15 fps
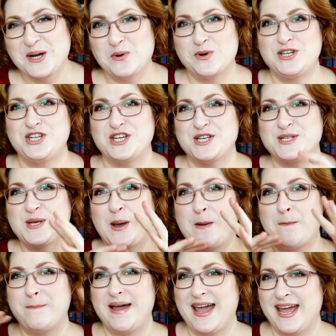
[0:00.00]
which is
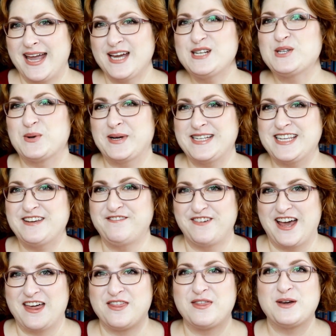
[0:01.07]
May
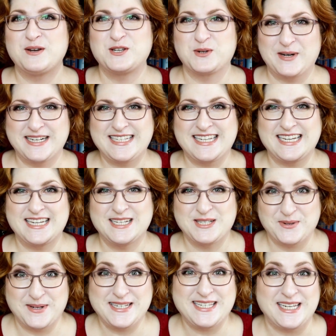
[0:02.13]
twenty-fifth, twenty
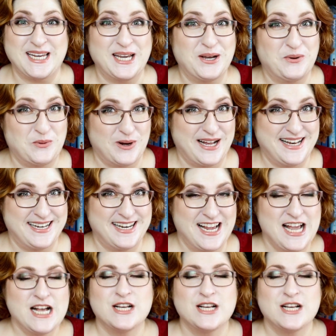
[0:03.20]
twenty-one.